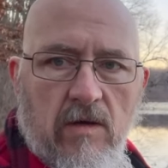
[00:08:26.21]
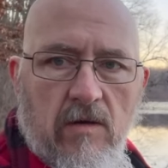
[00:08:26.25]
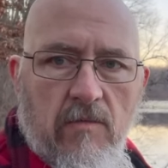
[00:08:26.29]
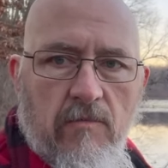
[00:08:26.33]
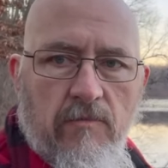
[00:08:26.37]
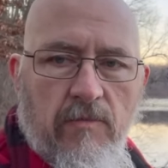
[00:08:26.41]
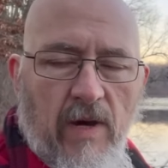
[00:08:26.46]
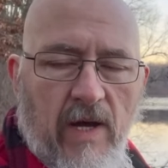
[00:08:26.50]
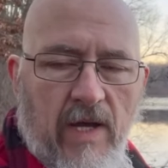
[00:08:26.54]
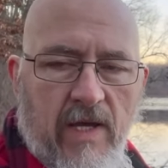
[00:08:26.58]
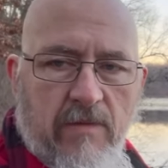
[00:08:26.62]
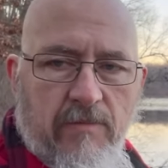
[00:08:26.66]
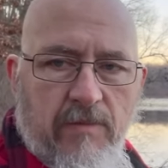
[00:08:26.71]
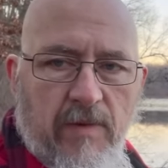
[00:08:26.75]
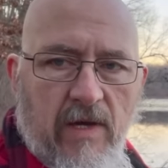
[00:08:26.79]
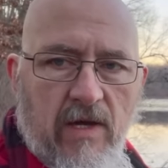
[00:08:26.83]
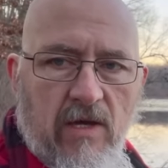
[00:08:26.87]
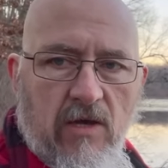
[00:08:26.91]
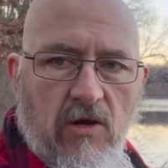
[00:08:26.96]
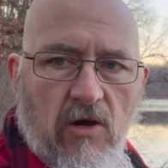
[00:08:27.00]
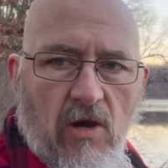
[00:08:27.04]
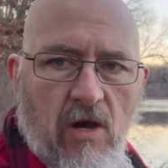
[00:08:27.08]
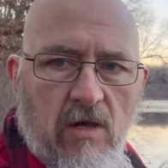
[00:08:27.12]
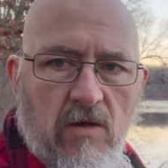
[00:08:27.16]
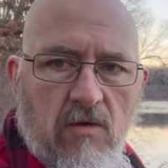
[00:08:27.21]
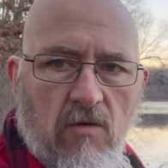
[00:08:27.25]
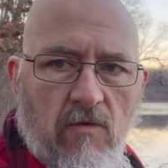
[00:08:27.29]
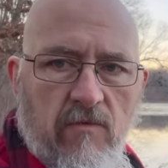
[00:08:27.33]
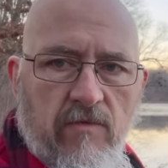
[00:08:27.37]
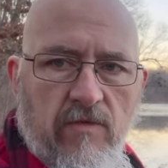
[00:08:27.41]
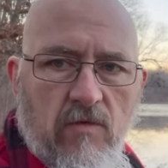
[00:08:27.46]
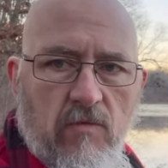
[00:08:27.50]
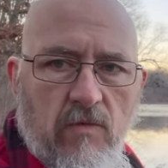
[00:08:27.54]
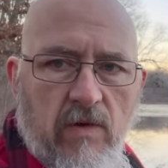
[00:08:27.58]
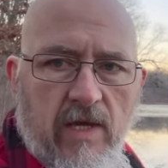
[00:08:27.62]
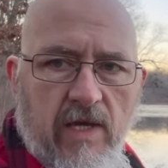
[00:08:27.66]
pike being caught
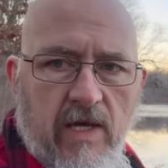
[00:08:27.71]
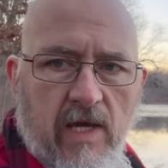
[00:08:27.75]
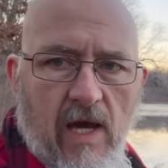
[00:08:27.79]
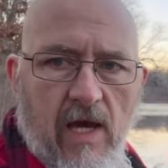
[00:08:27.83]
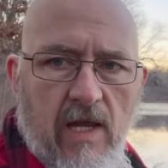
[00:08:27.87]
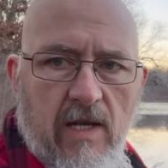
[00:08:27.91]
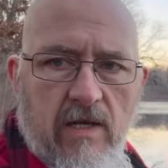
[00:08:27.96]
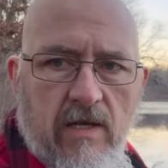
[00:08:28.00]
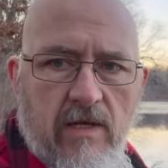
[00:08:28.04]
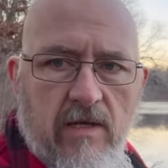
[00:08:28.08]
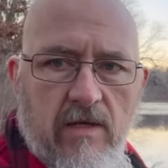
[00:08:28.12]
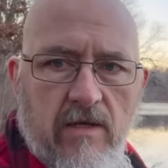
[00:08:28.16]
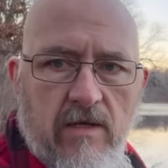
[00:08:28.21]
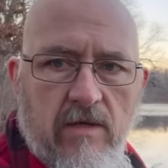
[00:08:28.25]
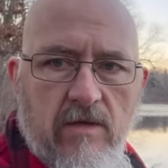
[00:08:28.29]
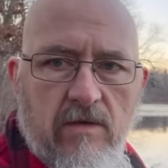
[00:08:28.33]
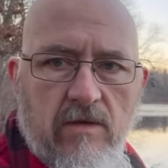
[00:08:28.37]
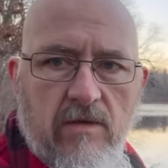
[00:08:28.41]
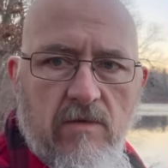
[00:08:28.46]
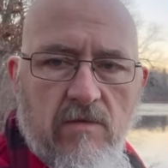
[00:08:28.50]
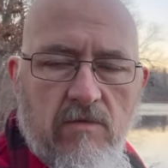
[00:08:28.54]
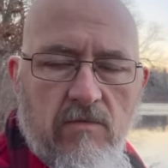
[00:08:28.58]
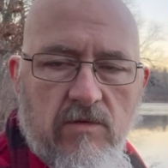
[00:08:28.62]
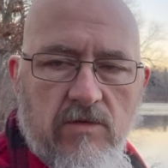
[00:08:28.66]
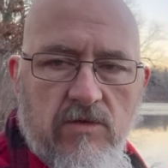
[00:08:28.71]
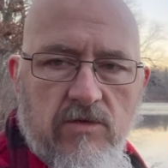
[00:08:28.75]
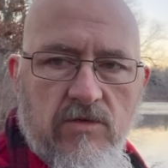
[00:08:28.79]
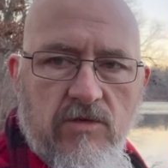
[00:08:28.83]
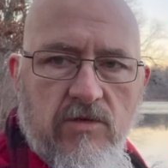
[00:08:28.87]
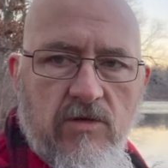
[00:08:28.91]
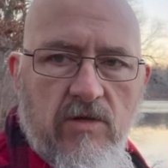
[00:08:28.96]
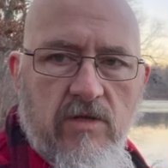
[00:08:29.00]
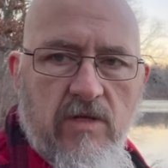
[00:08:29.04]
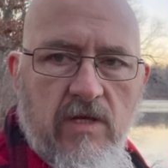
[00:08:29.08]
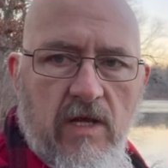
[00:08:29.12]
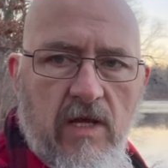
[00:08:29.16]
over the weekend, which is
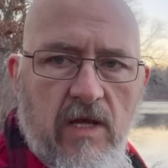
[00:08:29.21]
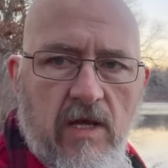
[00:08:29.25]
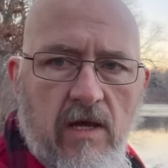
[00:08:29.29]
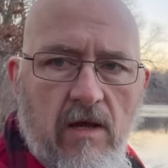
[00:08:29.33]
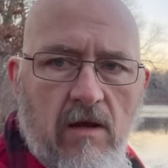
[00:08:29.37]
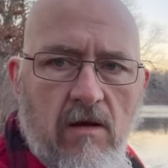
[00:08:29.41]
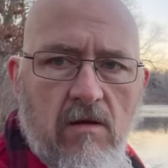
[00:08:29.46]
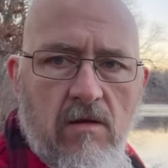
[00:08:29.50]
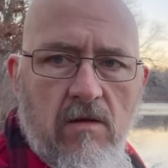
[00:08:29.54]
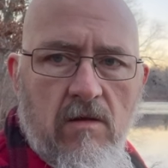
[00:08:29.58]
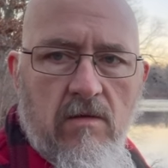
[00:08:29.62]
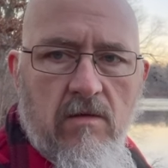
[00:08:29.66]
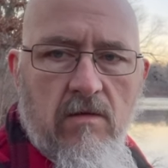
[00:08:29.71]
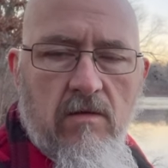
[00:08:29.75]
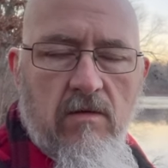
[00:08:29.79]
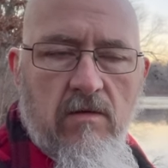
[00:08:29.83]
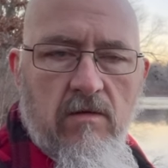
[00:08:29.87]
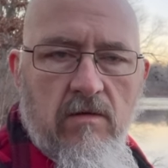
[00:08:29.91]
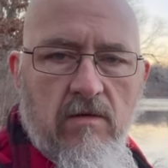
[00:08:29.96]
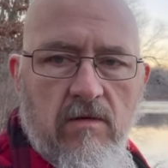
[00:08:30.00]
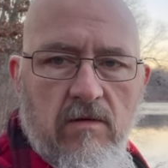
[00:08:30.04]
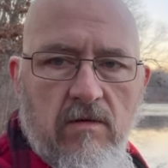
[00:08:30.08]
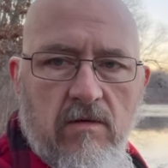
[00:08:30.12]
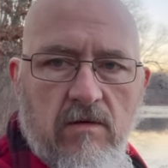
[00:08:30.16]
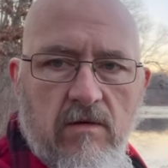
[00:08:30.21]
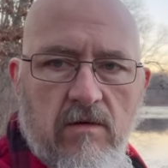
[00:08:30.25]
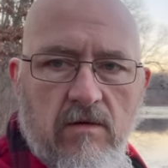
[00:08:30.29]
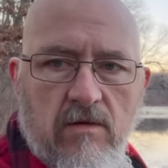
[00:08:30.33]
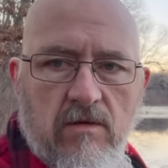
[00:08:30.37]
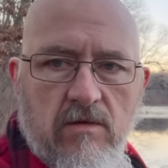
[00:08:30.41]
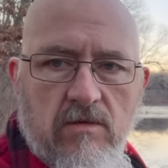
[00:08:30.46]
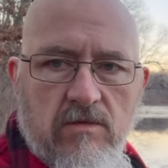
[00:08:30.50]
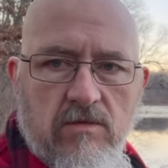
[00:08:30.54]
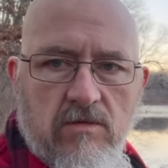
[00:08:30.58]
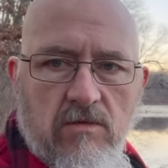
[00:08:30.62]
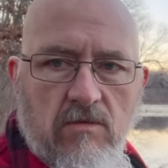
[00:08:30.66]
good to hear.
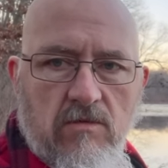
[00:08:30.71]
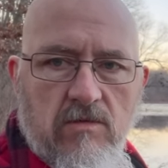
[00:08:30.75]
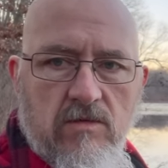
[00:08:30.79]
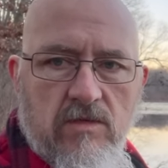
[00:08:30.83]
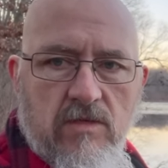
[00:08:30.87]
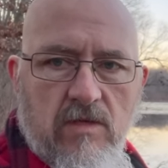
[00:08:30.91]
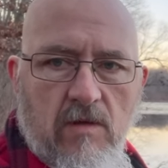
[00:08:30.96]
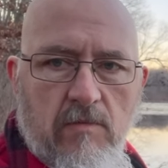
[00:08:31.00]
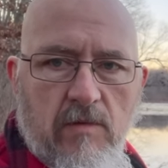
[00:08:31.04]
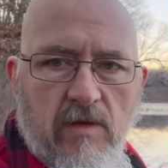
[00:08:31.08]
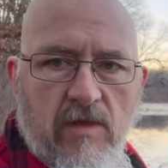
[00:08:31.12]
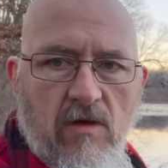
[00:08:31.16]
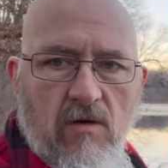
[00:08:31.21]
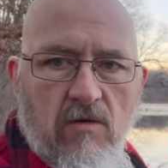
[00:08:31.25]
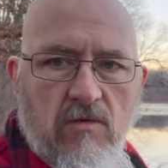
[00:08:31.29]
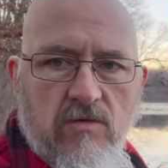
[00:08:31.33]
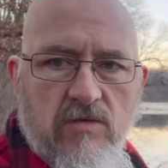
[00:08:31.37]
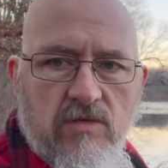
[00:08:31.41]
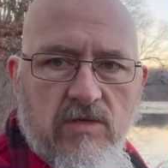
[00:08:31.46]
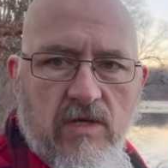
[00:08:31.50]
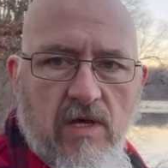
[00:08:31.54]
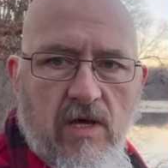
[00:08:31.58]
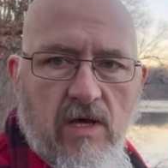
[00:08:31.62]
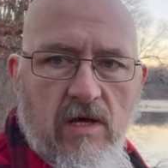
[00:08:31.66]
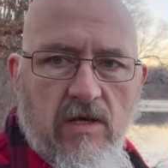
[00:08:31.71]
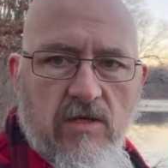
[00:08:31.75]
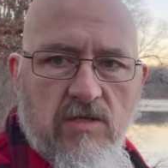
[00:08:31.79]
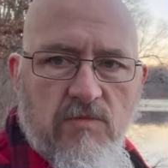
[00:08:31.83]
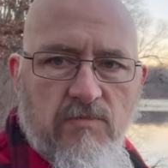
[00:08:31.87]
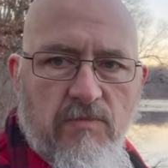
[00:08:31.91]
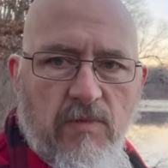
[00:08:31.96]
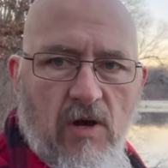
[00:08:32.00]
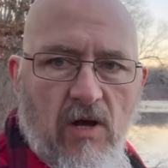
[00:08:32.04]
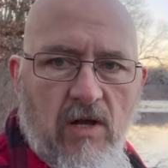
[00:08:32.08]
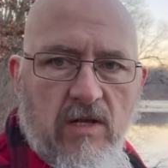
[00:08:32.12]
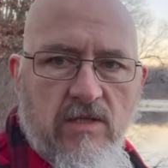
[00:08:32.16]
So in some of those
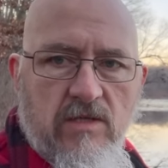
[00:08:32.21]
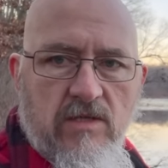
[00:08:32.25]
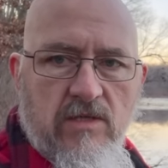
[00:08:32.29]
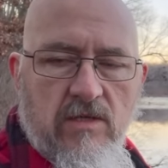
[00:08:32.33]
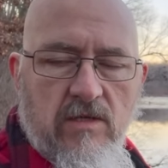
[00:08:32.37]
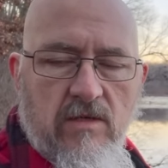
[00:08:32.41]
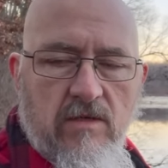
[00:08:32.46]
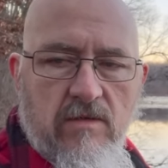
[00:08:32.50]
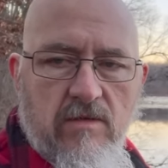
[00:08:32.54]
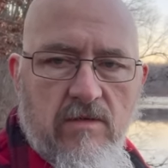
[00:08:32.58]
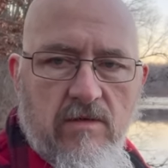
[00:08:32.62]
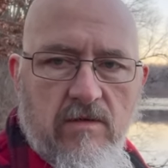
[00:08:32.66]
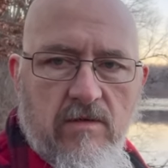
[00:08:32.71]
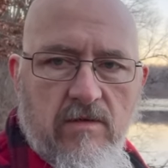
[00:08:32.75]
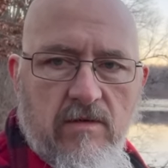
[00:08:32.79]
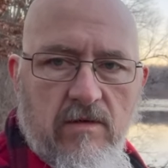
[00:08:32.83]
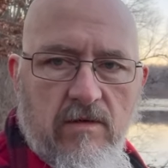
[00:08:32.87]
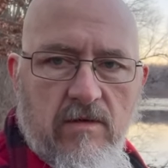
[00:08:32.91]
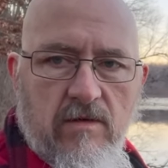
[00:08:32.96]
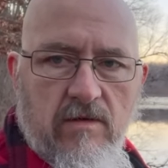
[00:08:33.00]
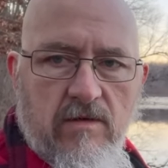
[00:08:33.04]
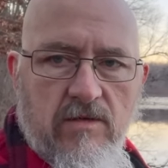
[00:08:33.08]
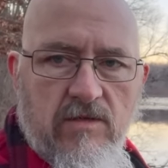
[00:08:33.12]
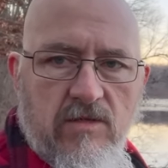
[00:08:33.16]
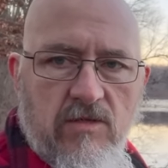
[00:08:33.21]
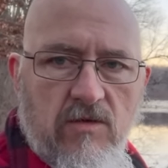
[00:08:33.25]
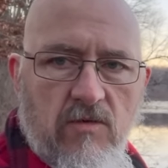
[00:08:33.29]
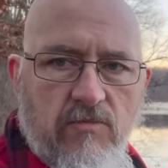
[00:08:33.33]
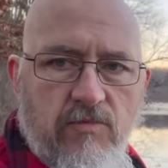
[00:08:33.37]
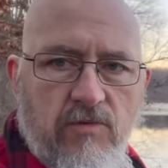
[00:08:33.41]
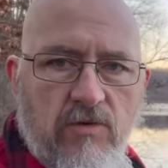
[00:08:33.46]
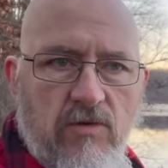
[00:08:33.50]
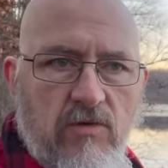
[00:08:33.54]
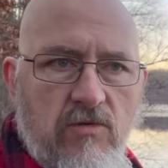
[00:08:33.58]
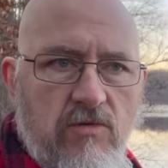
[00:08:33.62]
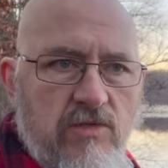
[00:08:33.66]
spots, still
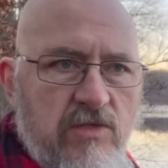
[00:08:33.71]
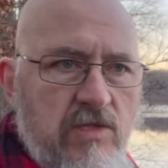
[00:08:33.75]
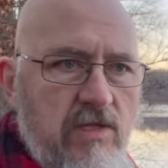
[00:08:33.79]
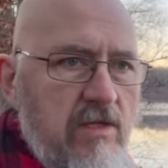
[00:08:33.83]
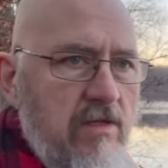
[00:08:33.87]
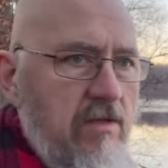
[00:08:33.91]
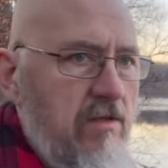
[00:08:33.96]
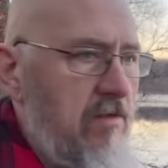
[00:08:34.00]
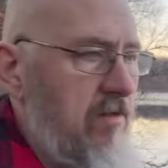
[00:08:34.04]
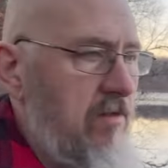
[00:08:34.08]
producing.